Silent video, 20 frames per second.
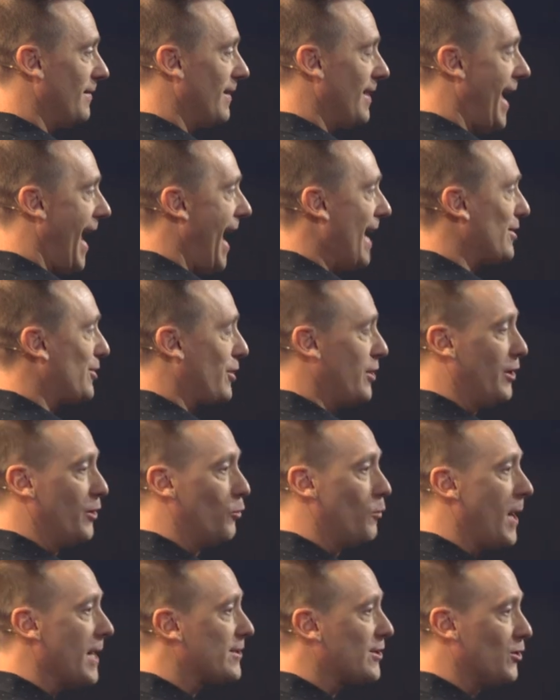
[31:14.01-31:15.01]
ask you to
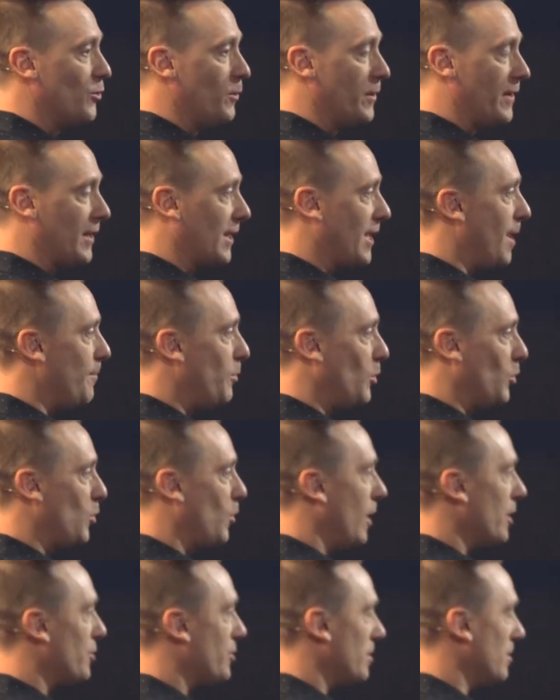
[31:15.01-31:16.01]
wrestle with a couple
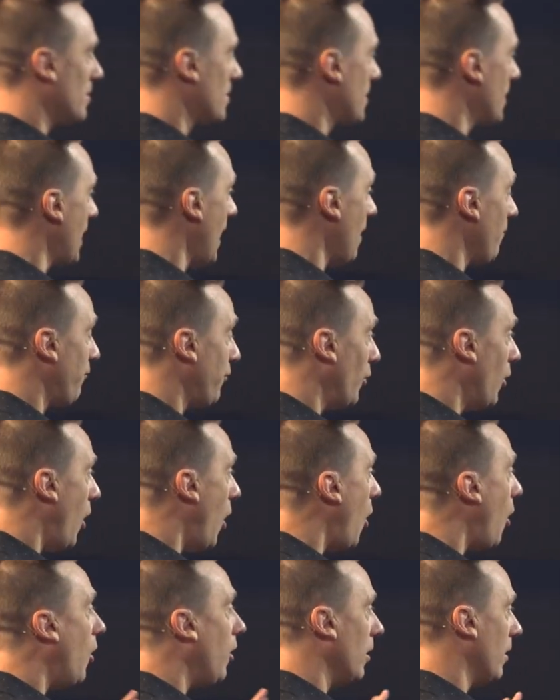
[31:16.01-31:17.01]
questions today for
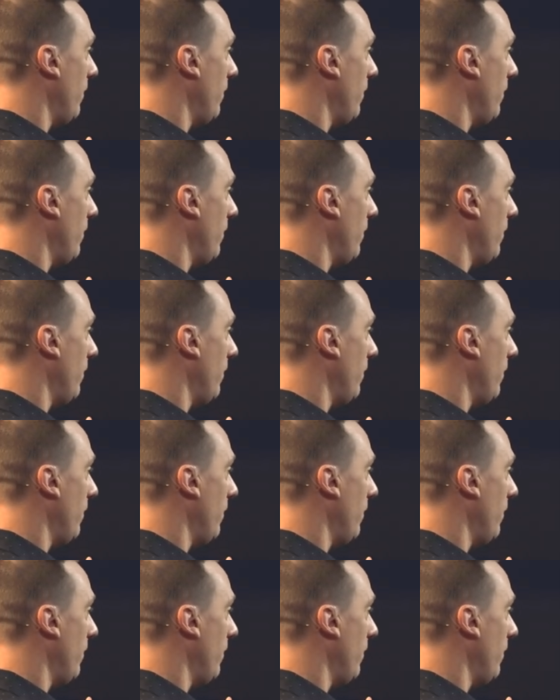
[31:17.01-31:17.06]
all